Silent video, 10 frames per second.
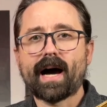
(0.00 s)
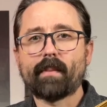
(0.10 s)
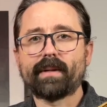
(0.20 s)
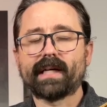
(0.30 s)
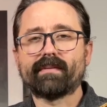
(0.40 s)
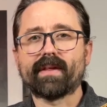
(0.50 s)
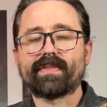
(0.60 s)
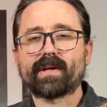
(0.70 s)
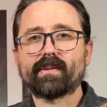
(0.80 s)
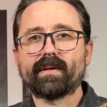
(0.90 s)
I'm going to give it a
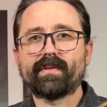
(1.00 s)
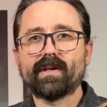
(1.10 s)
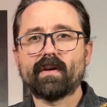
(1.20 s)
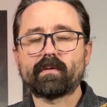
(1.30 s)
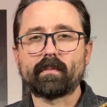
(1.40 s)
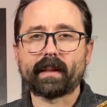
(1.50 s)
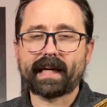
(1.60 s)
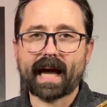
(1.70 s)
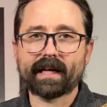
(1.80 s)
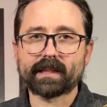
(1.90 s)
thorough review from a
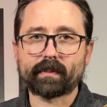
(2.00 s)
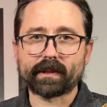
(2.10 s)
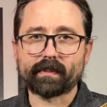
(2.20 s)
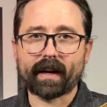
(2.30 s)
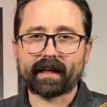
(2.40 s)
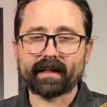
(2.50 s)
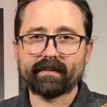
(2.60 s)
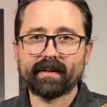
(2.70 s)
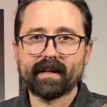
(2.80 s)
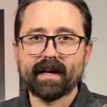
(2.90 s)
mechanic's perspective.